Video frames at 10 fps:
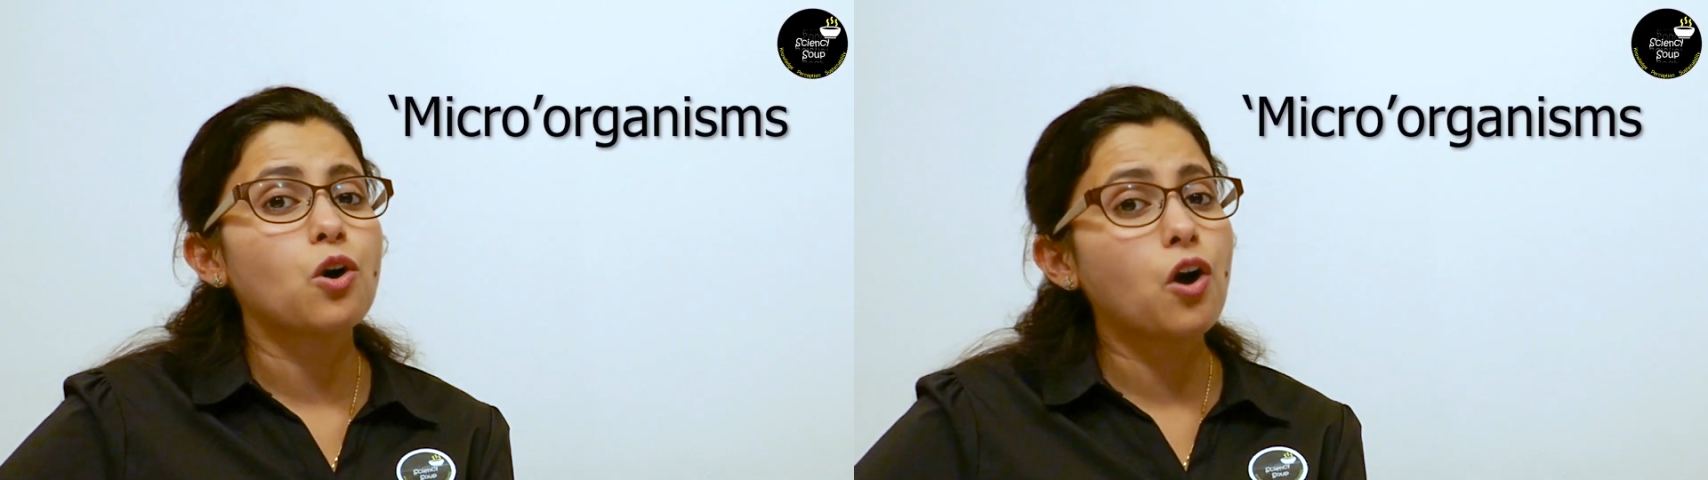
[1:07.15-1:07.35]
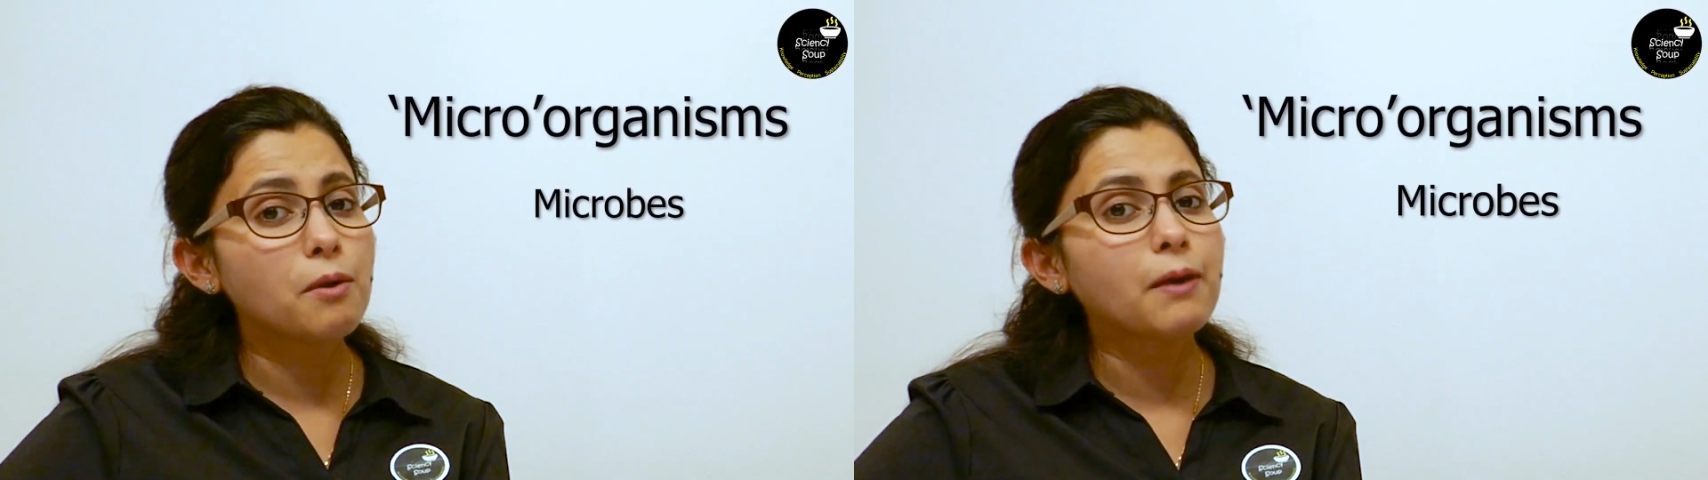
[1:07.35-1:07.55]

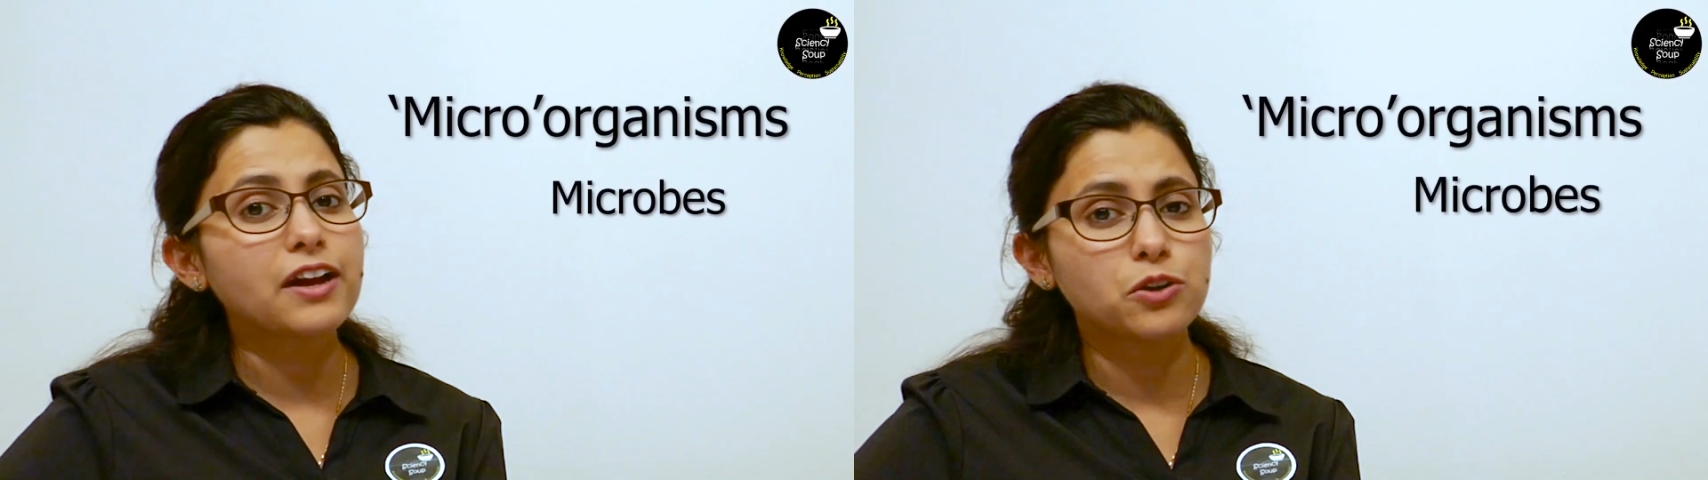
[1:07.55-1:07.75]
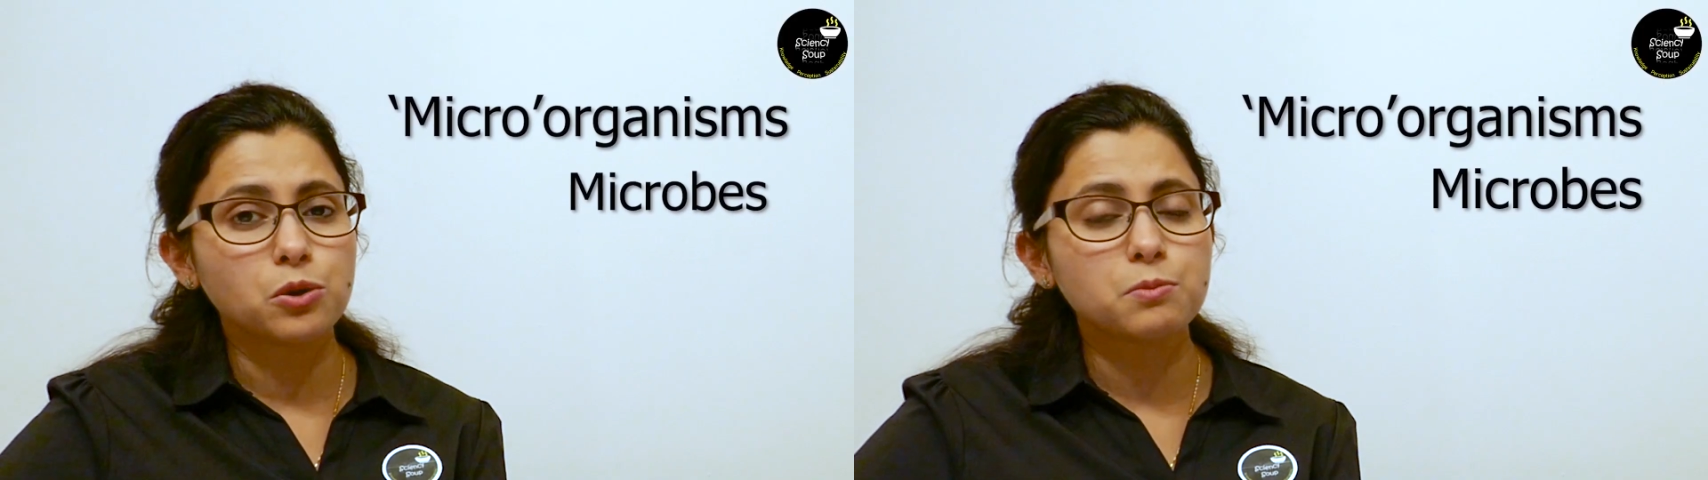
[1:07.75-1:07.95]
or
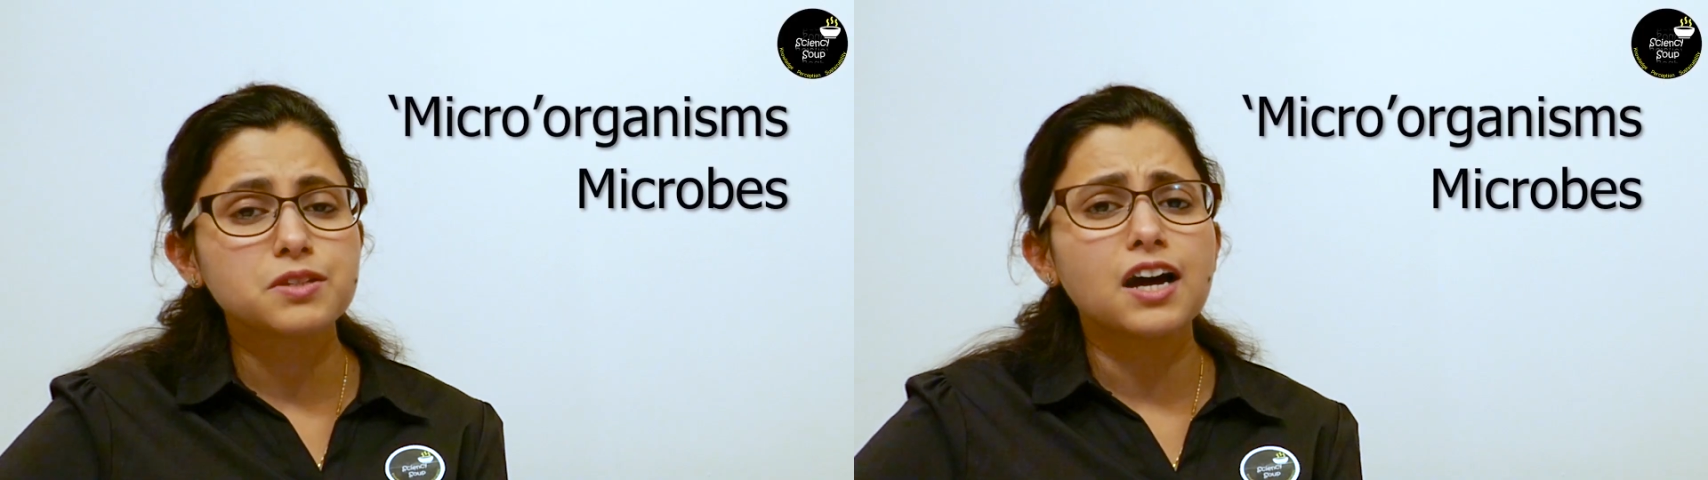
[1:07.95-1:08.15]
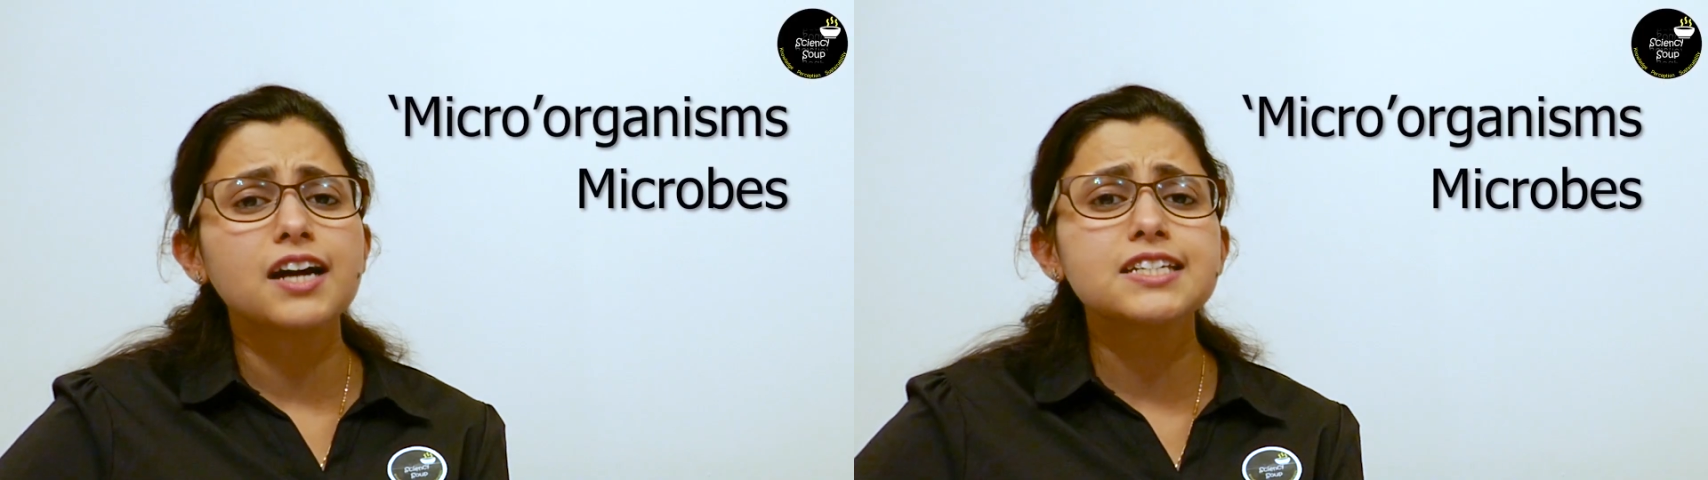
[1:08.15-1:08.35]

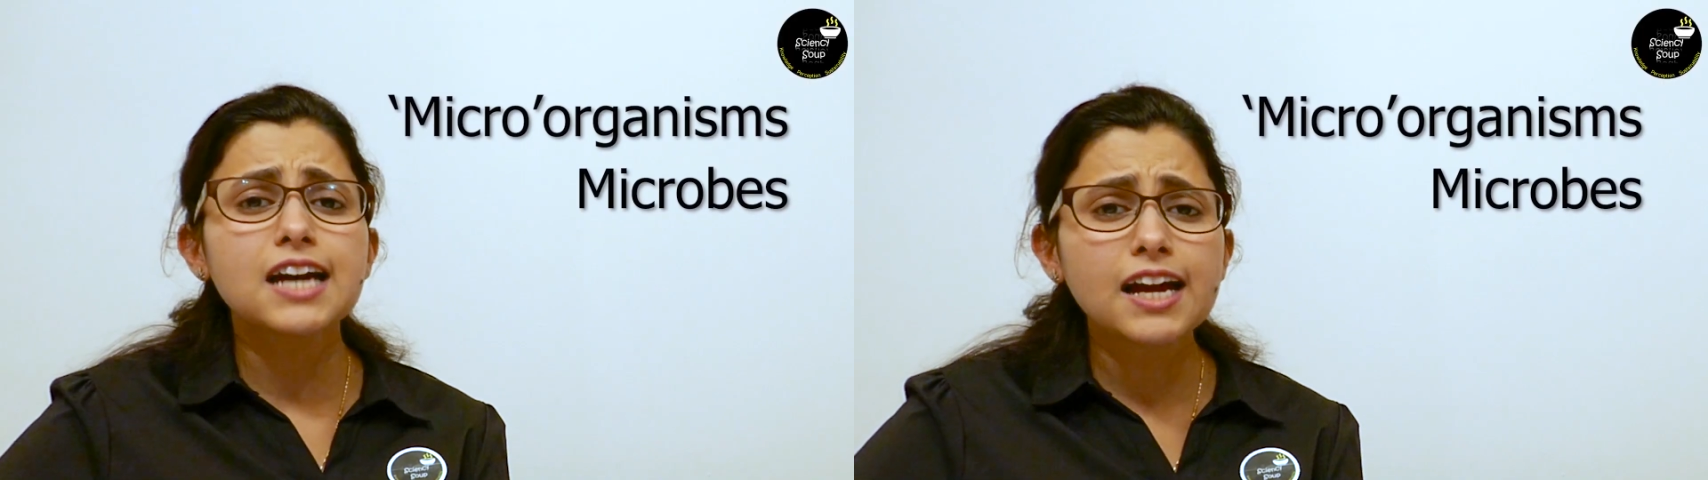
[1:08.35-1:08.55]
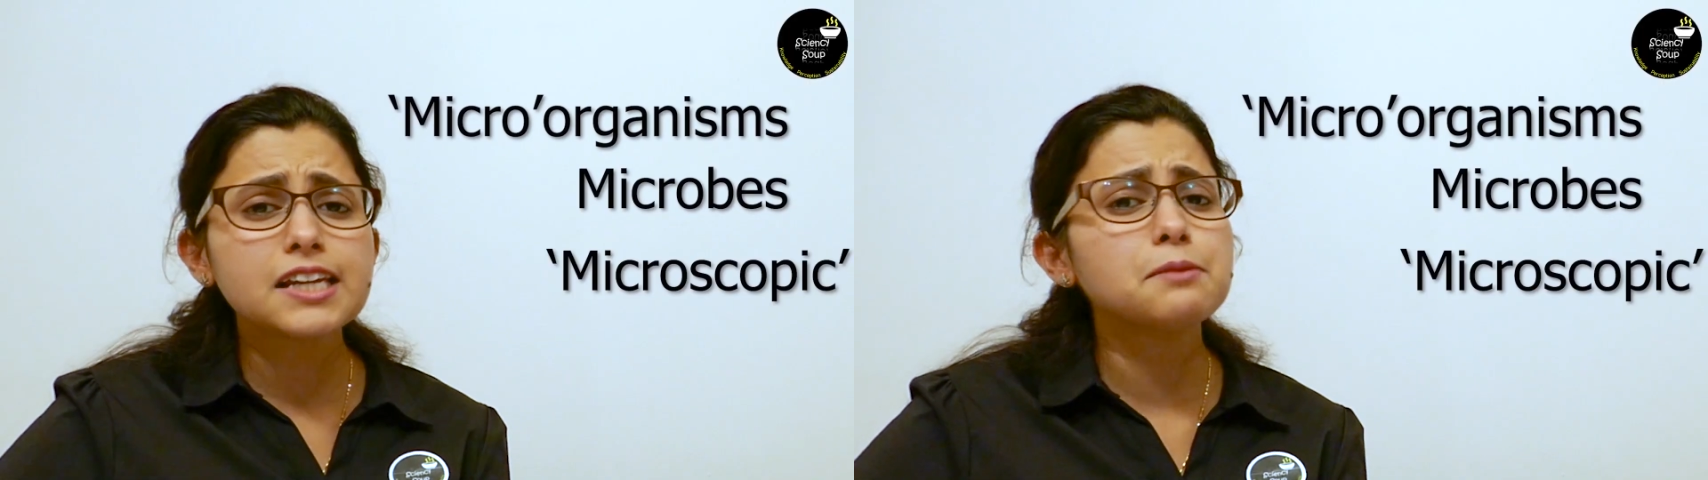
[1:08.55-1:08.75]
microbes are
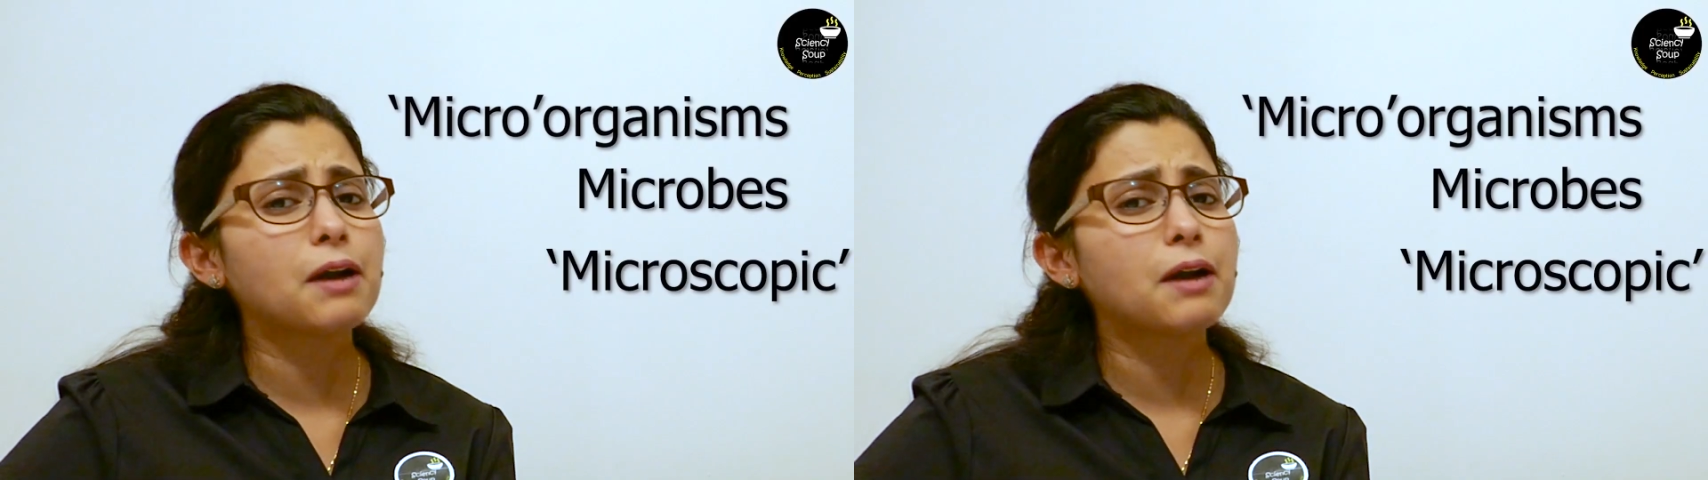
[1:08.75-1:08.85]
tiny